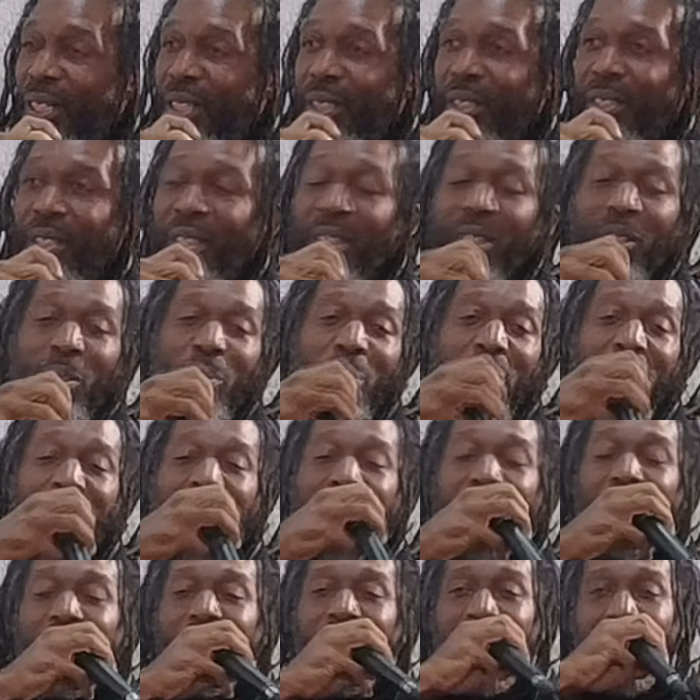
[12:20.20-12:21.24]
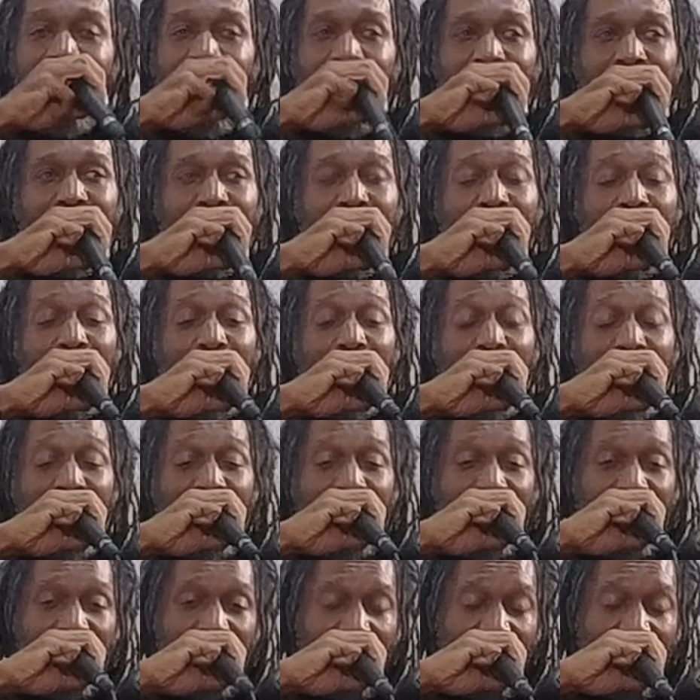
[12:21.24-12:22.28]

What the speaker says: And then when he couldn't get out the door,